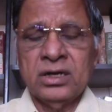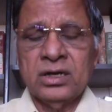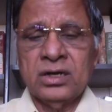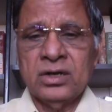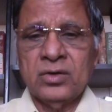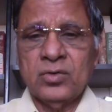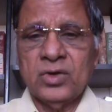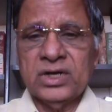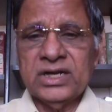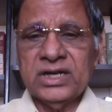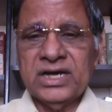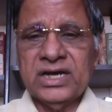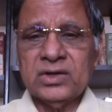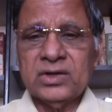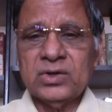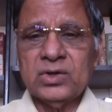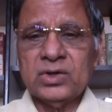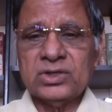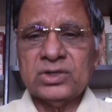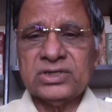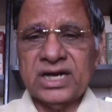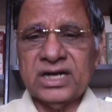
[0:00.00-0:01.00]

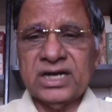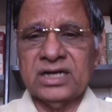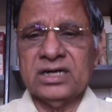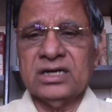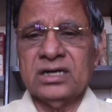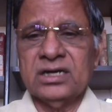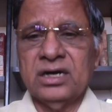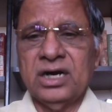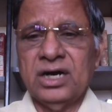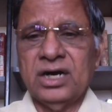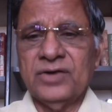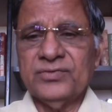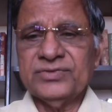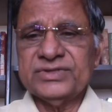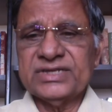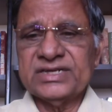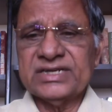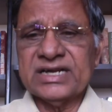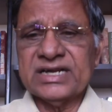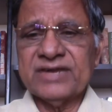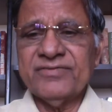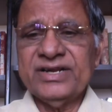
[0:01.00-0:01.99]
Olaro tongue of the
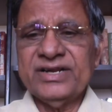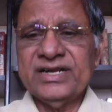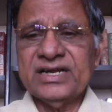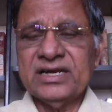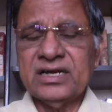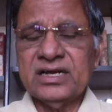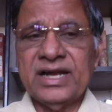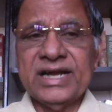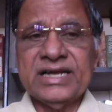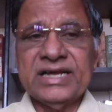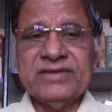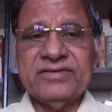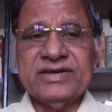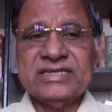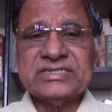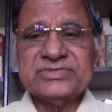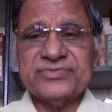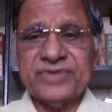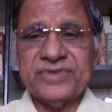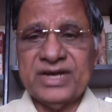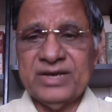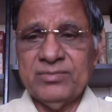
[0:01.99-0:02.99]
Dravidian language
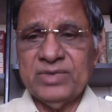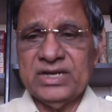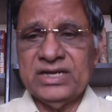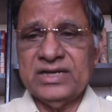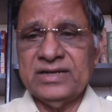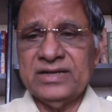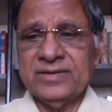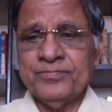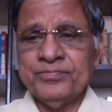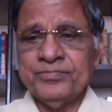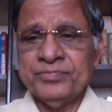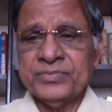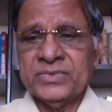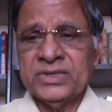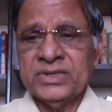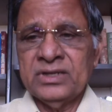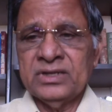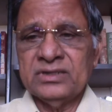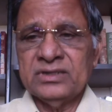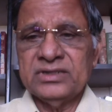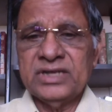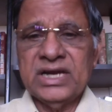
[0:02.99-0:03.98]
family.
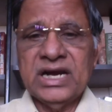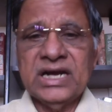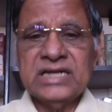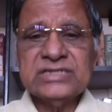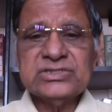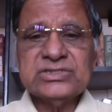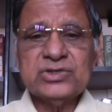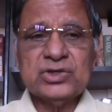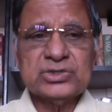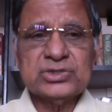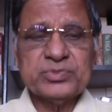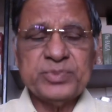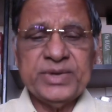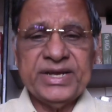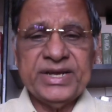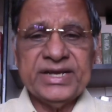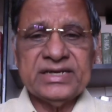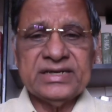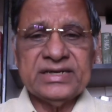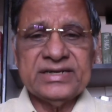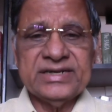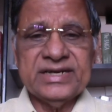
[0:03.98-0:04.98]
They also
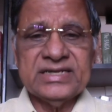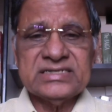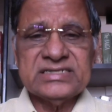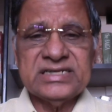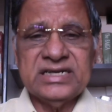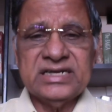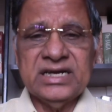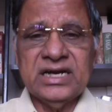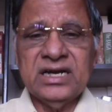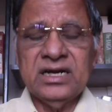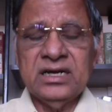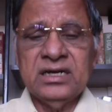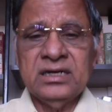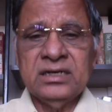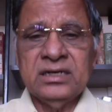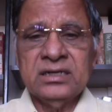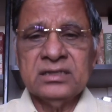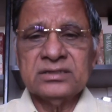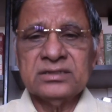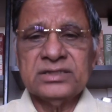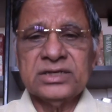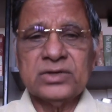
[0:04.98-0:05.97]
speak Desia,
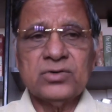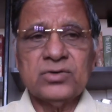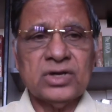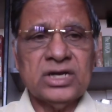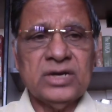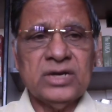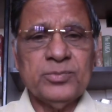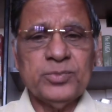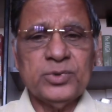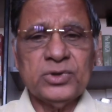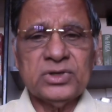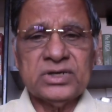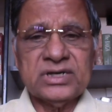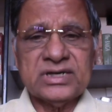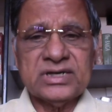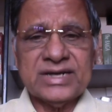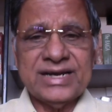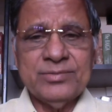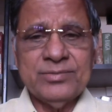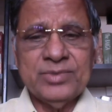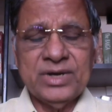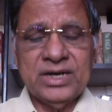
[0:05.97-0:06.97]
the Koraput
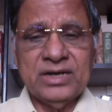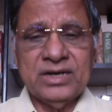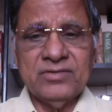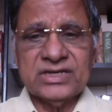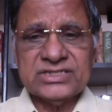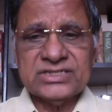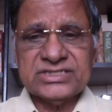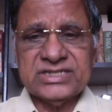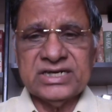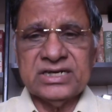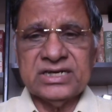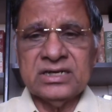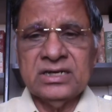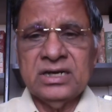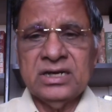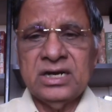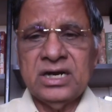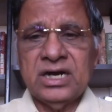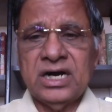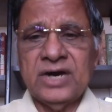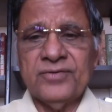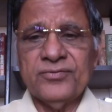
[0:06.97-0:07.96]
tribal version
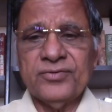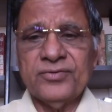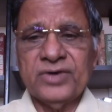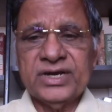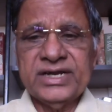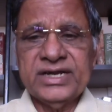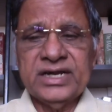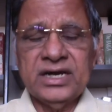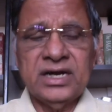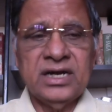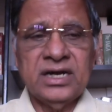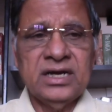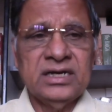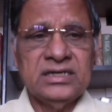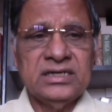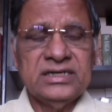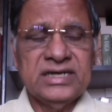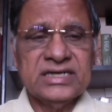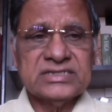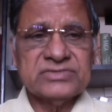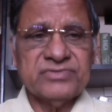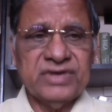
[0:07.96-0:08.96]
of Oriya,
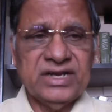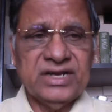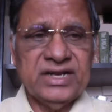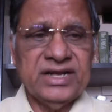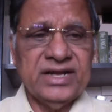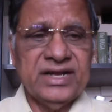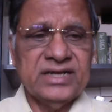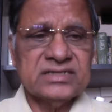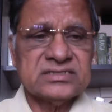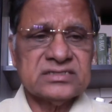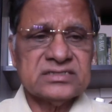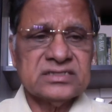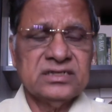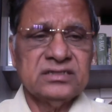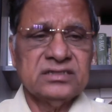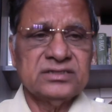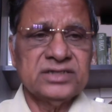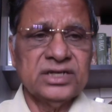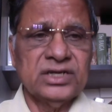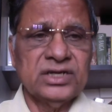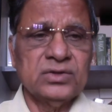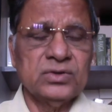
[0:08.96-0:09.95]
as well as
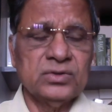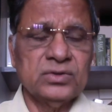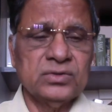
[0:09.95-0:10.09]
Telugu.